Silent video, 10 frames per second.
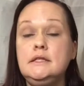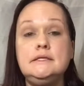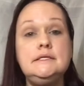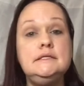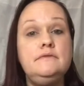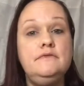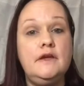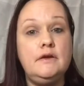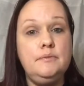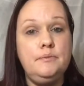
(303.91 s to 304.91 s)
This is a
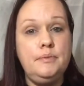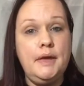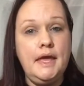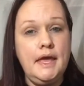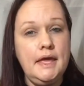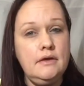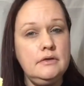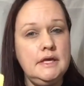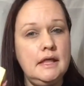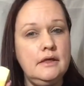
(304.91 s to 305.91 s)
very pale
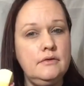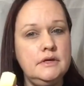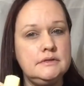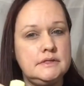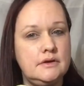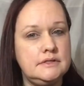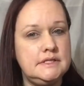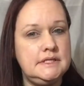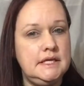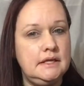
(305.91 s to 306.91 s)
yellow. It's hard to
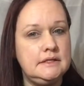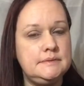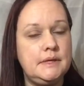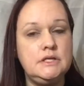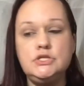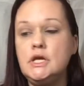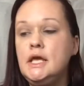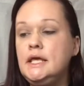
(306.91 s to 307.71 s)
see on the sponge.